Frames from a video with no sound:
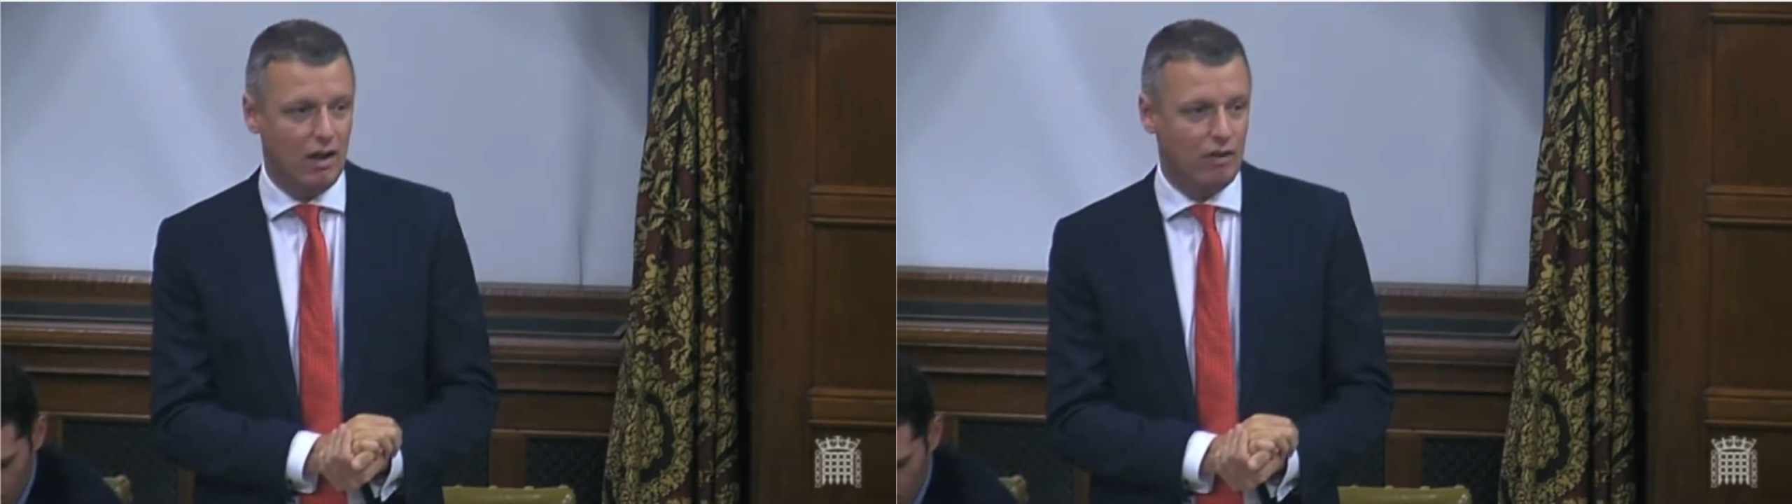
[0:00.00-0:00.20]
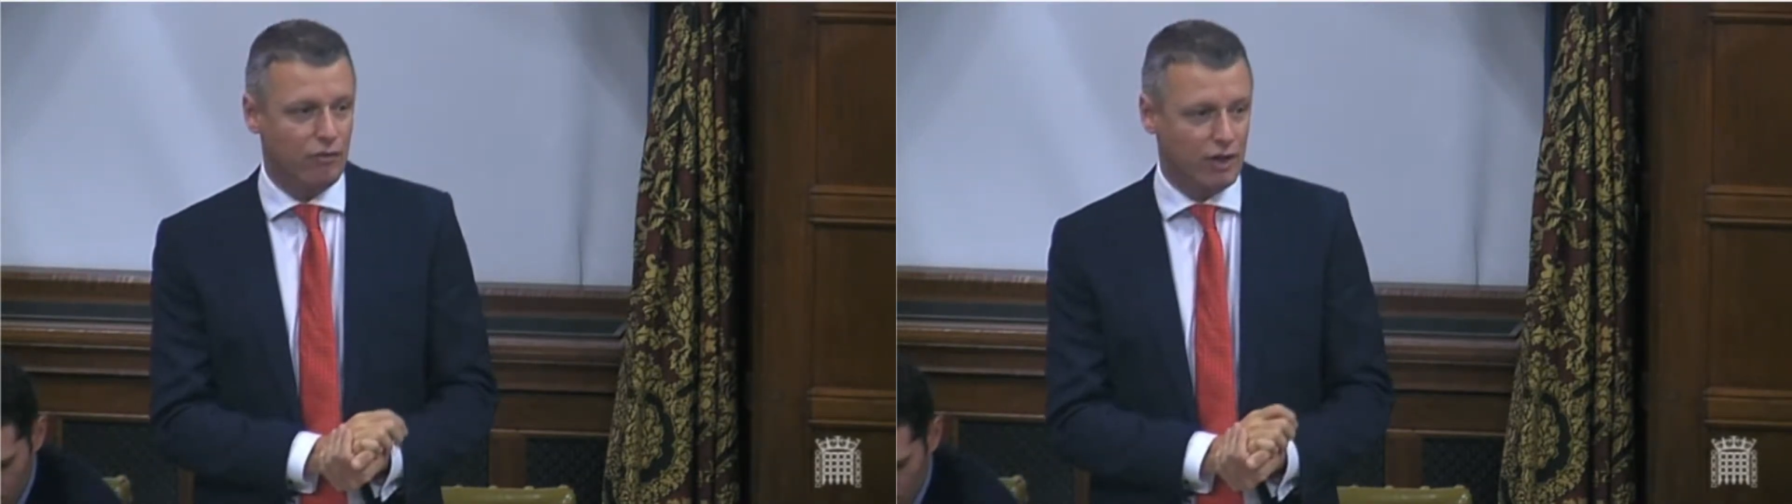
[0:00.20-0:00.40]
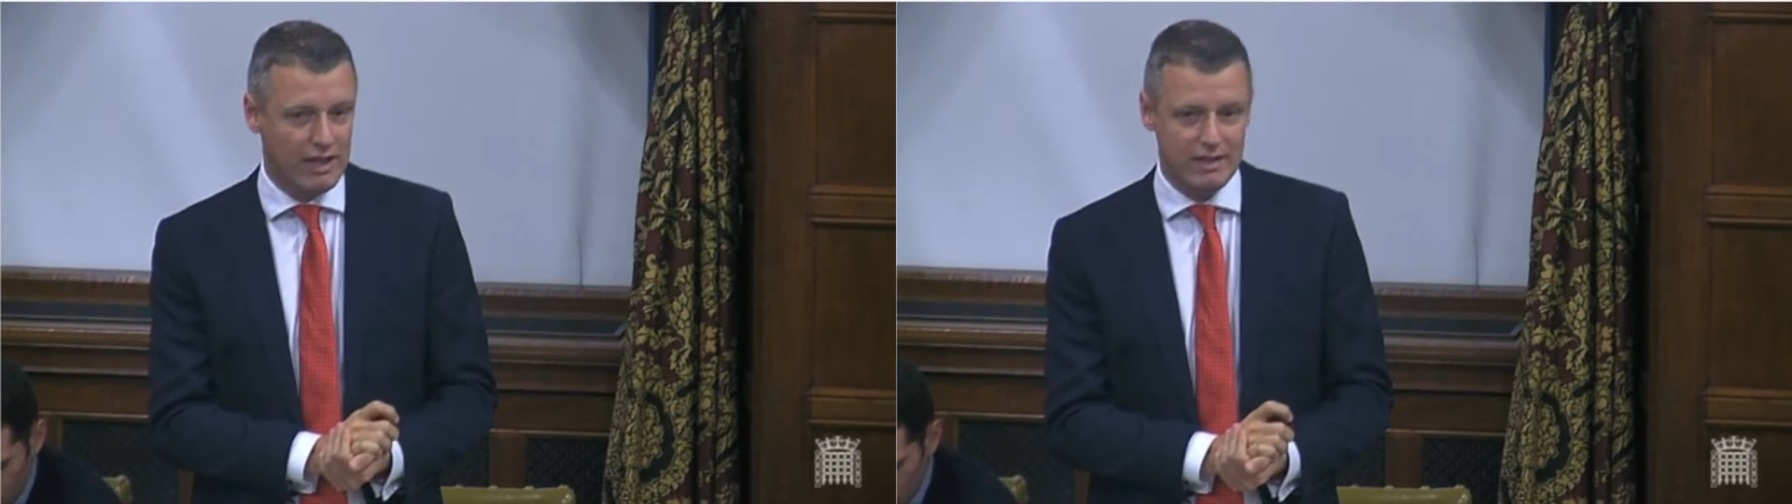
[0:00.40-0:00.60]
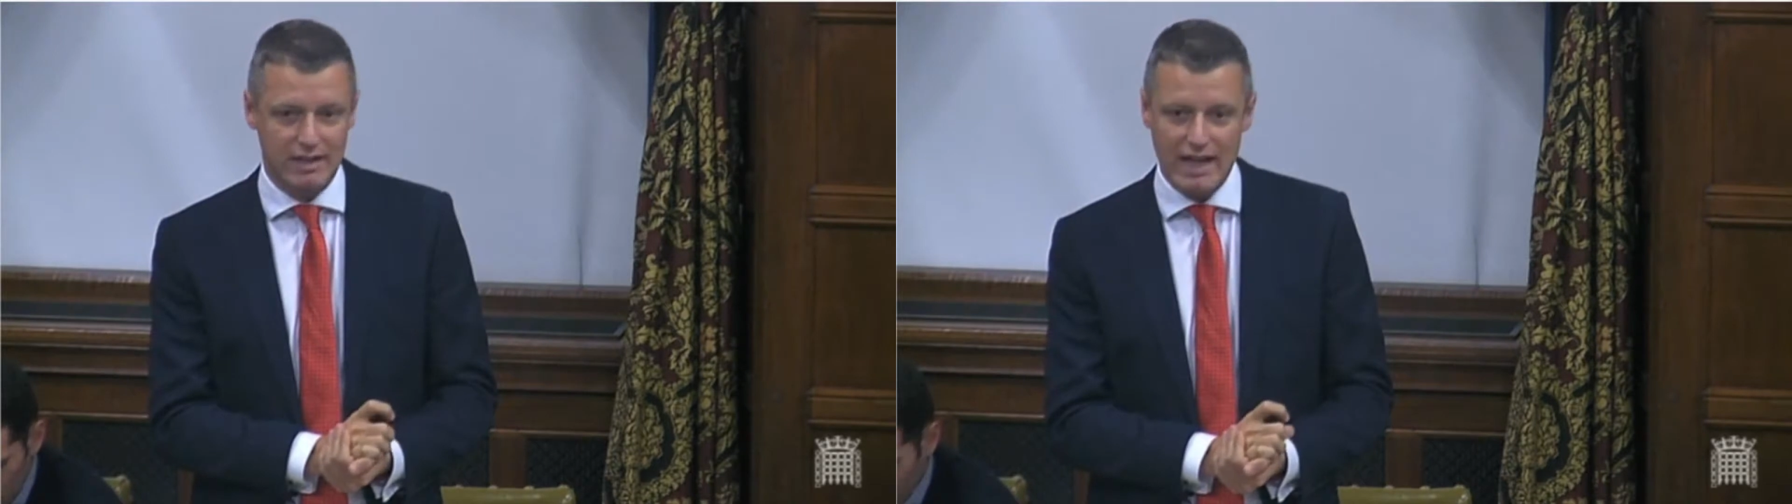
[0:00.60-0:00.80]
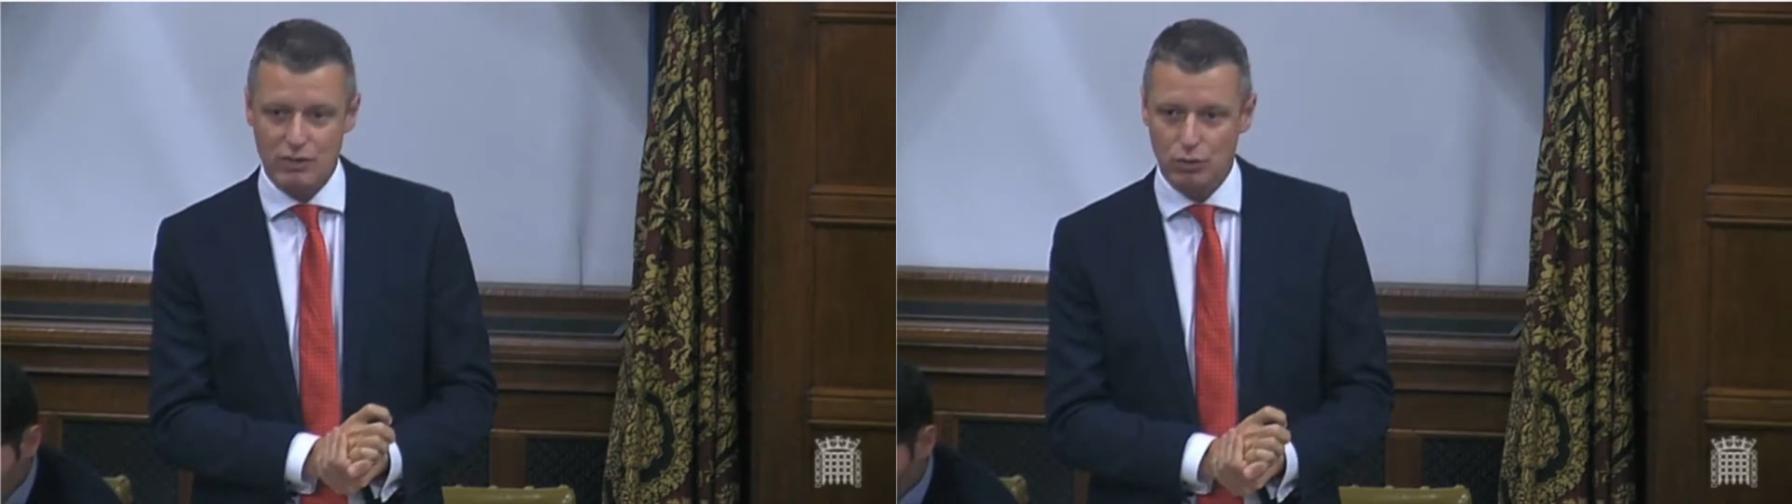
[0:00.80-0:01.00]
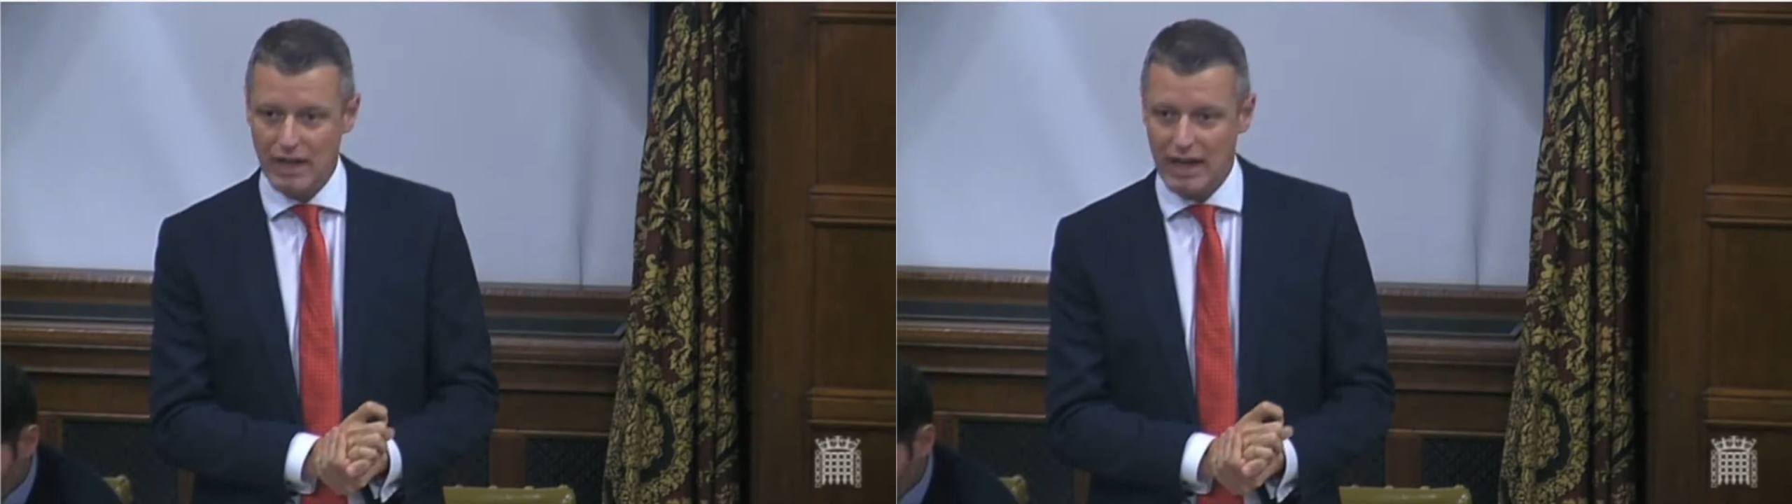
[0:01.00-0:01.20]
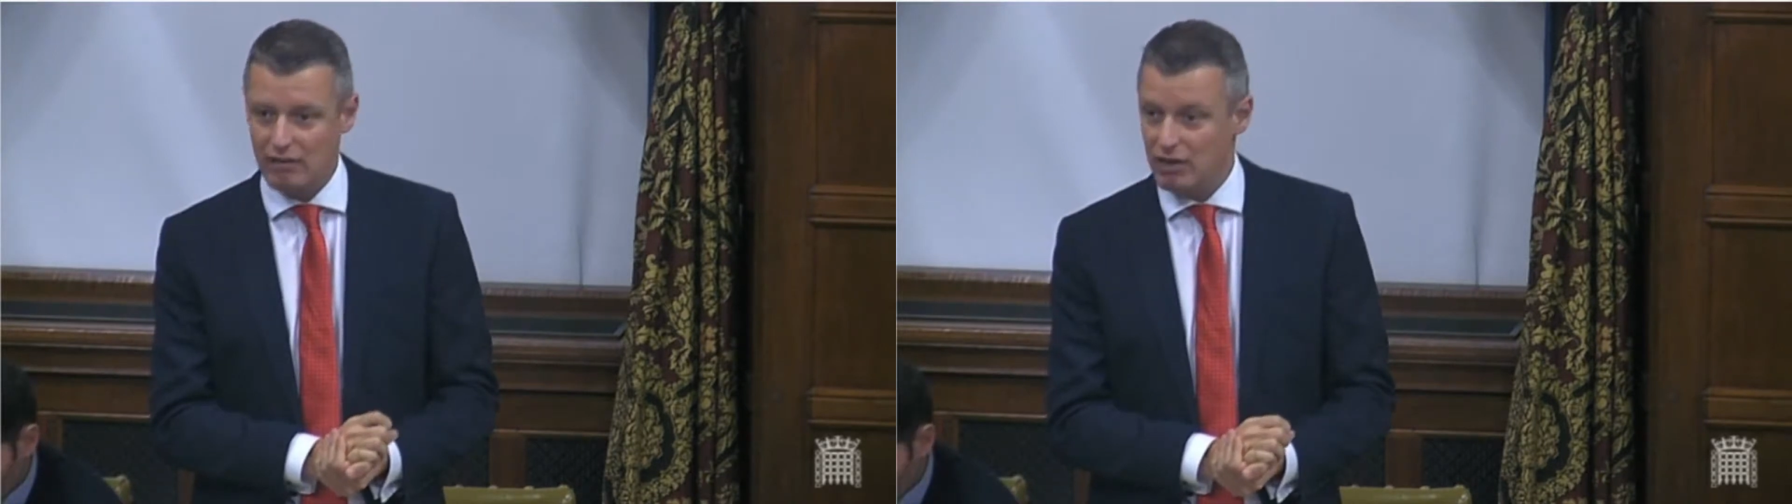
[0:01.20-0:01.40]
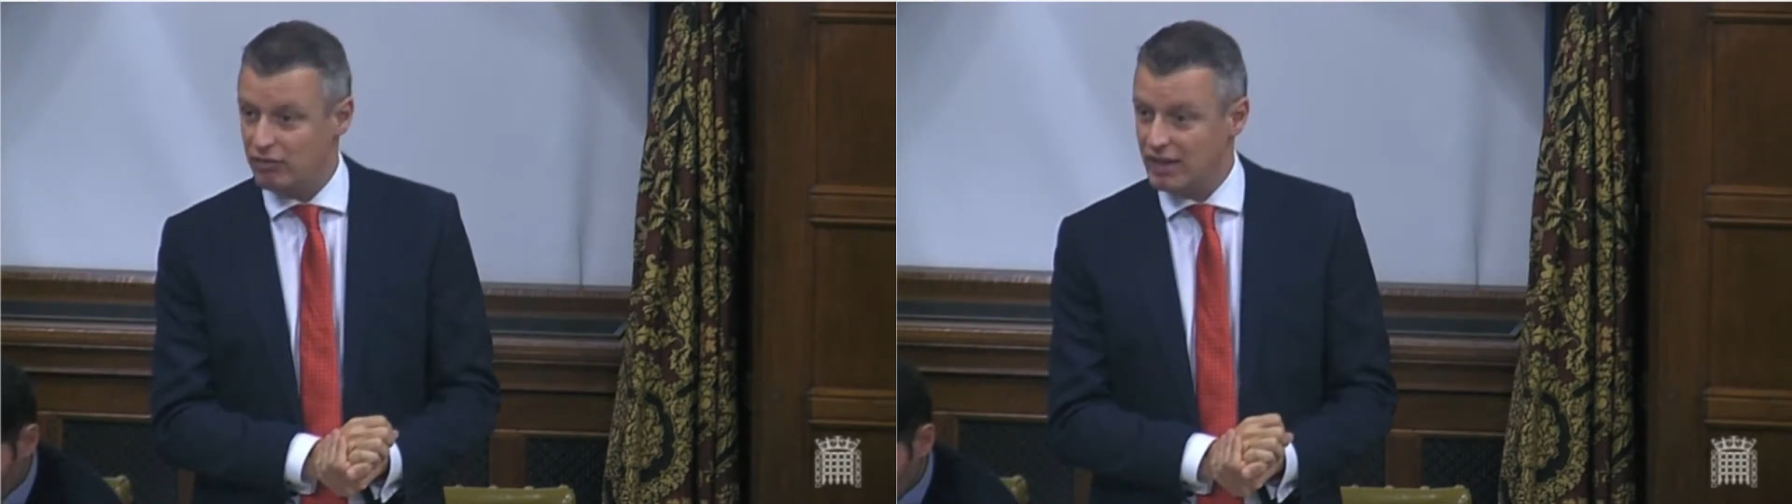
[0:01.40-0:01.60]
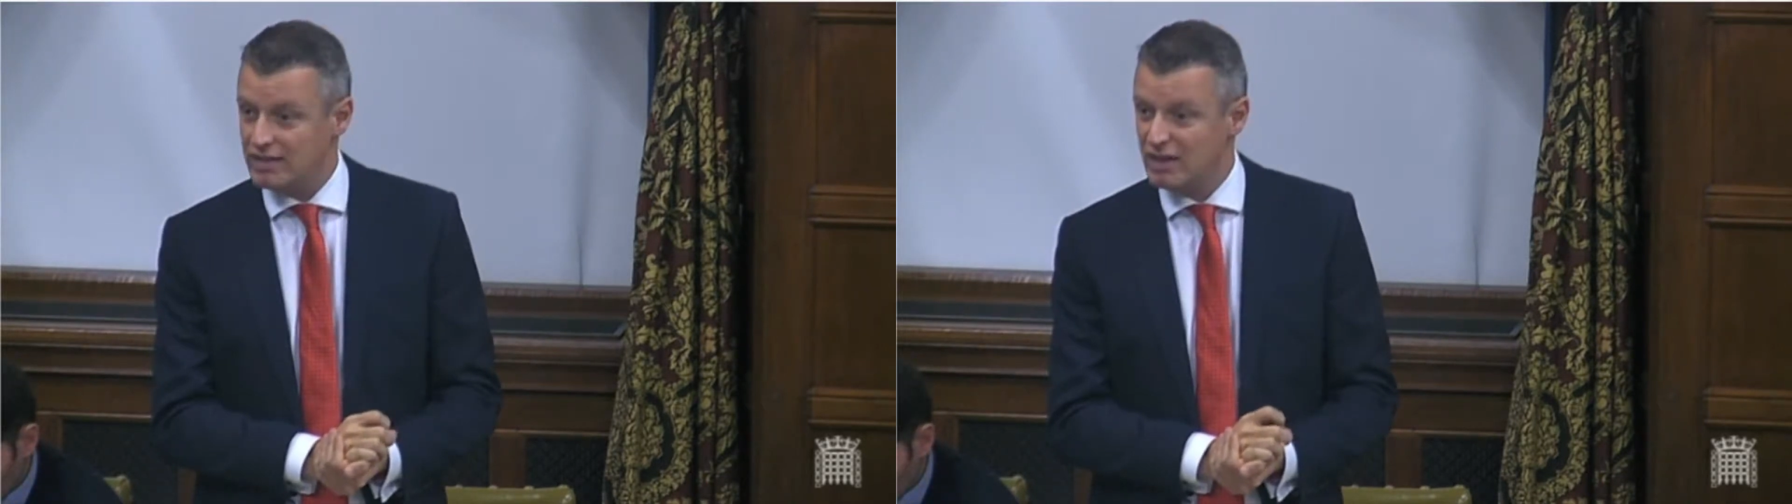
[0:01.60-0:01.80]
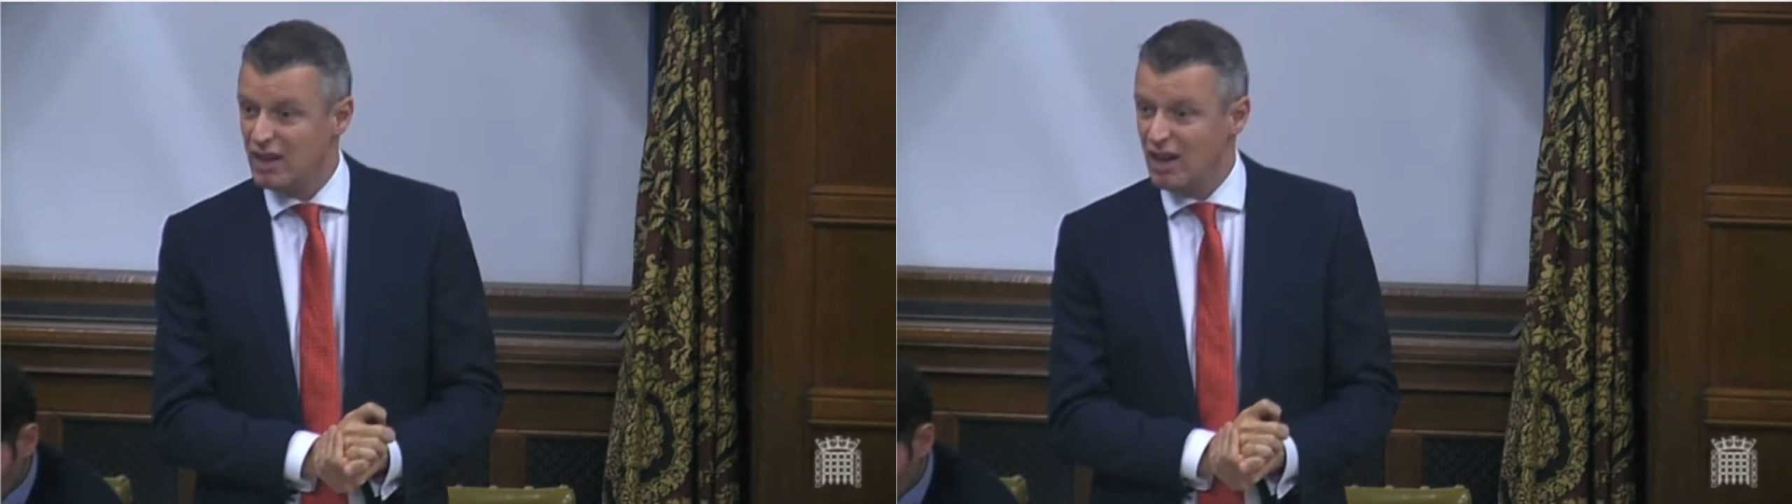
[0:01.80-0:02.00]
our frigates and escort carrier fleet.